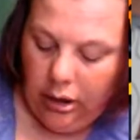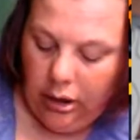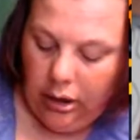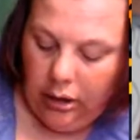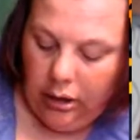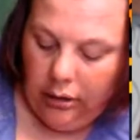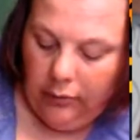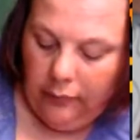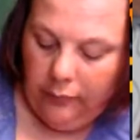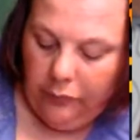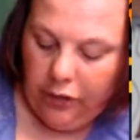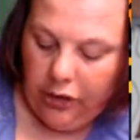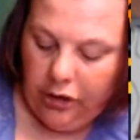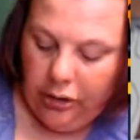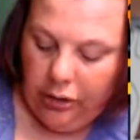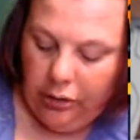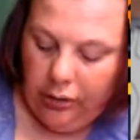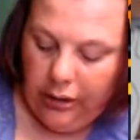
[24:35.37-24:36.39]

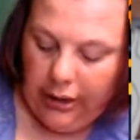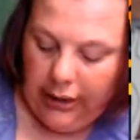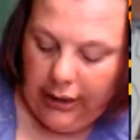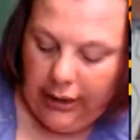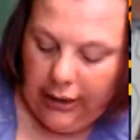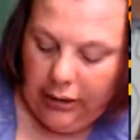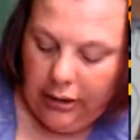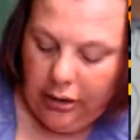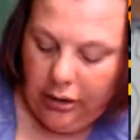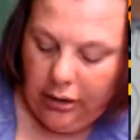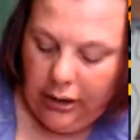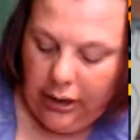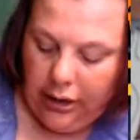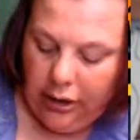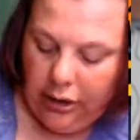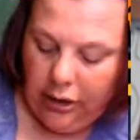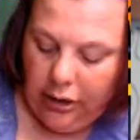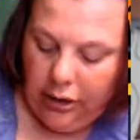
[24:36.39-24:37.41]
so you can get to the
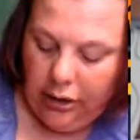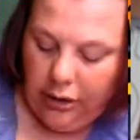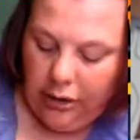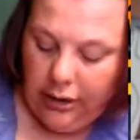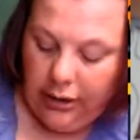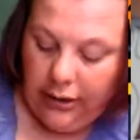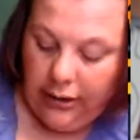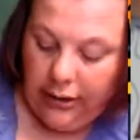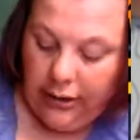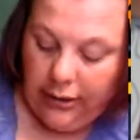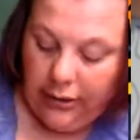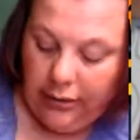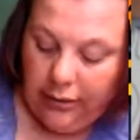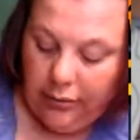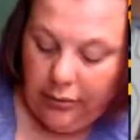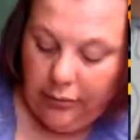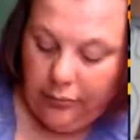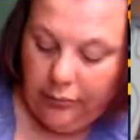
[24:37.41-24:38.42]
area you need to get
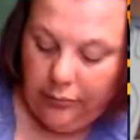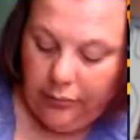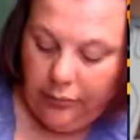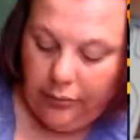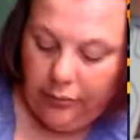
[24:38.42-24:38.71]
to,